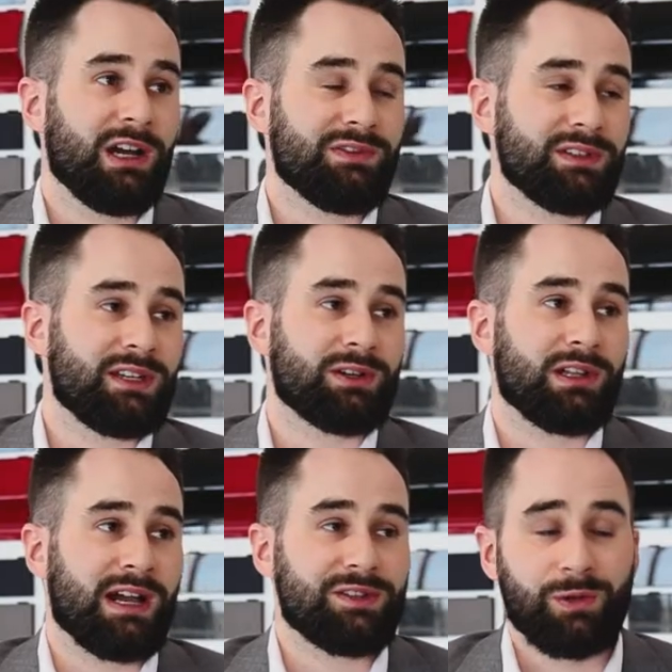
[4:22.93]
often tell
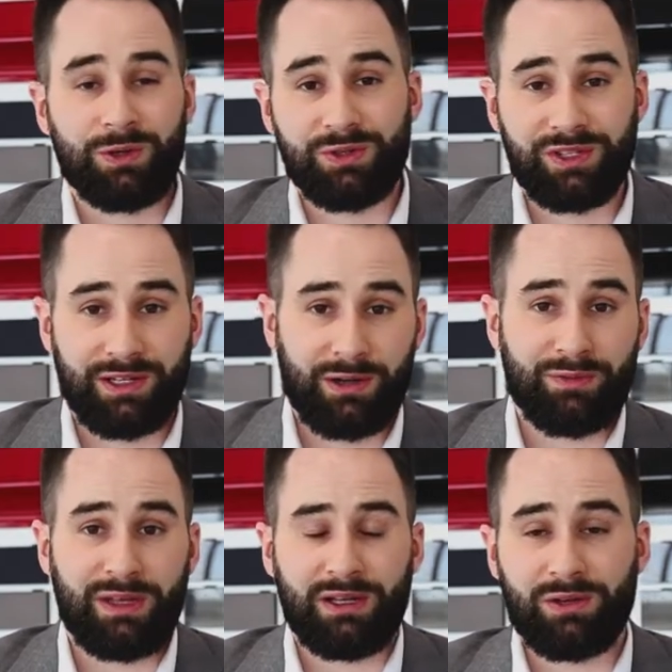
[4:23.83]
clients who are interested in our
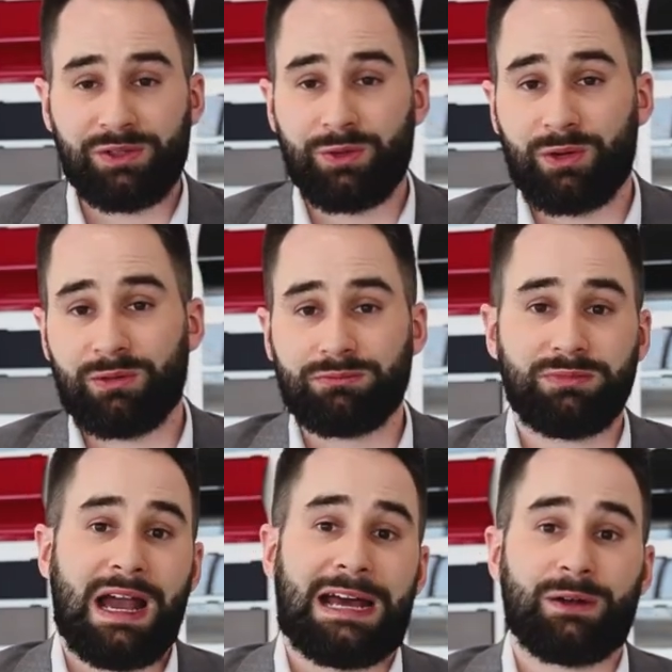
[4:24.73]
vehicles, who are
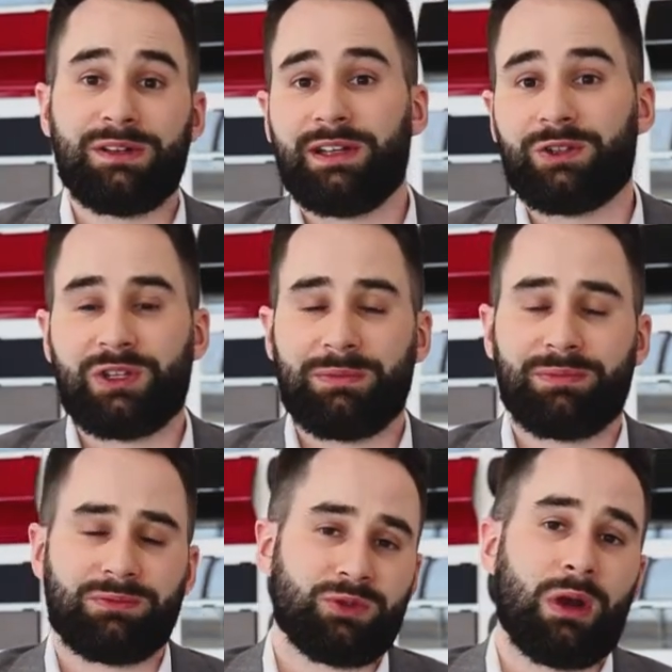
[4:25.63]
at our dealership
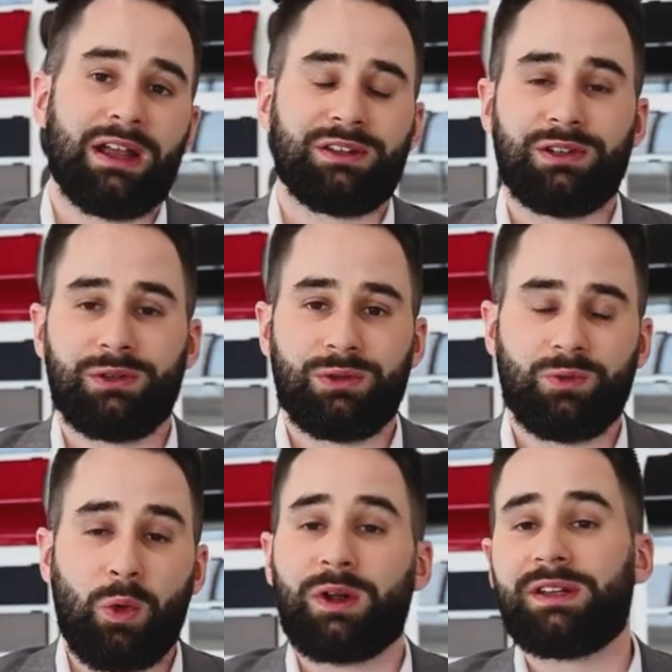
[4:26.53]
trying to
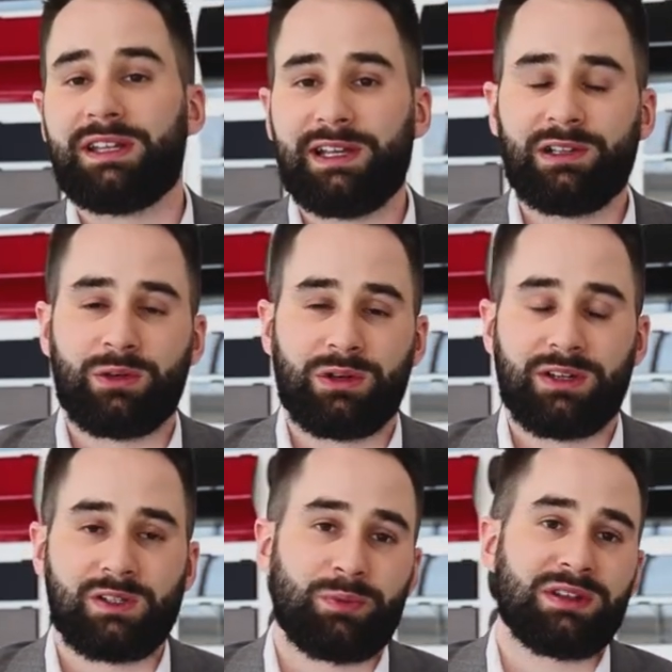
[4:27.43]
work a deal or
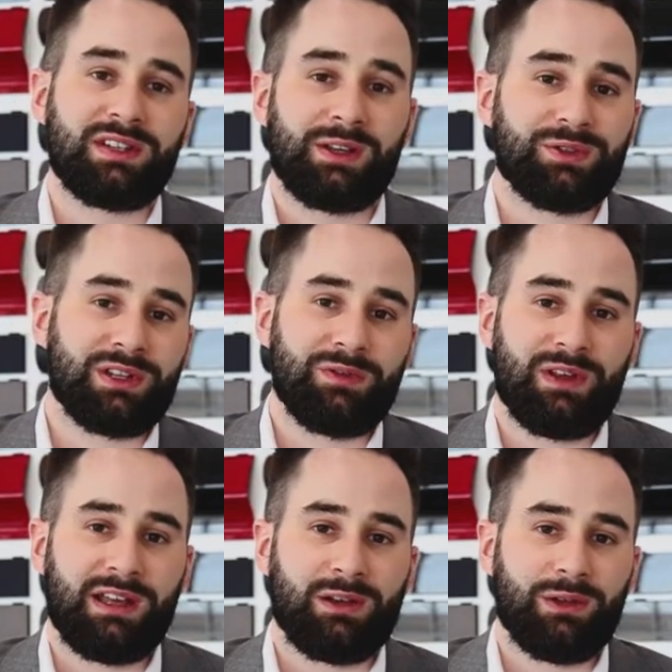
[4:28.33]
expressing interest in a
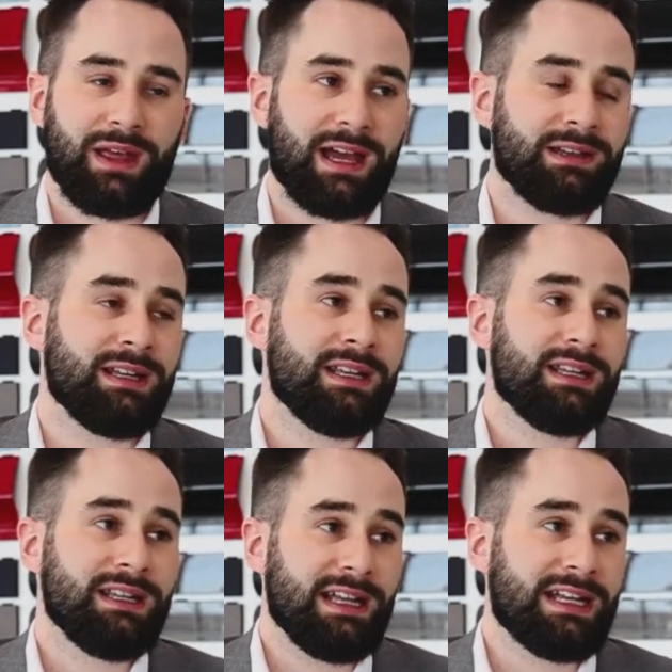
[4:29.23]
vehicle, that
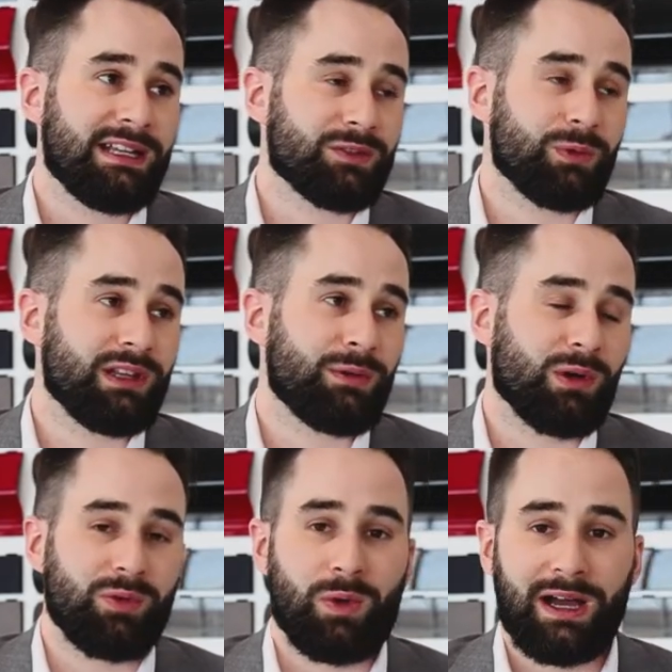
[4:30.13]
it is really
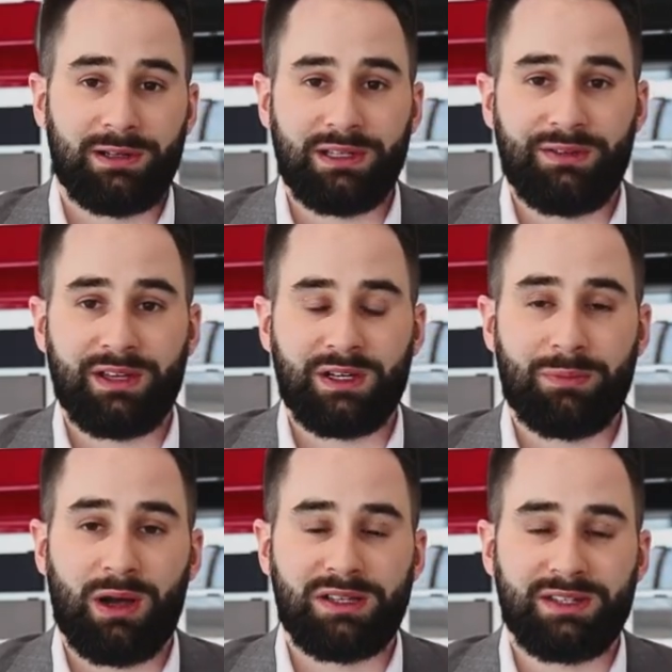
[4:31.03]
worthwhile leaving a
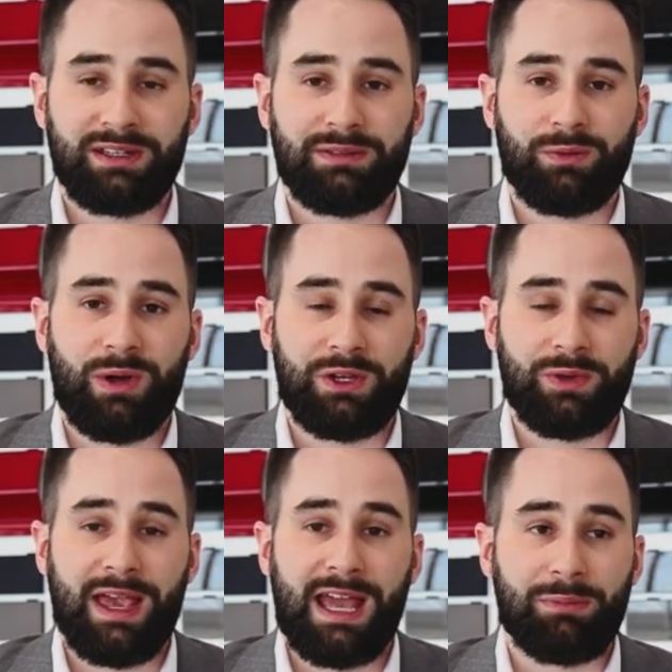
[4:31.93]
deposit when you
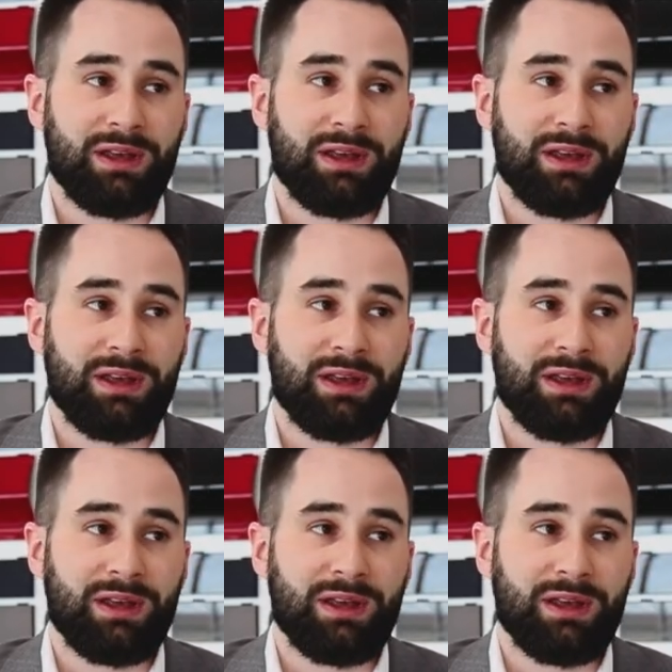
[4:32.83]
can,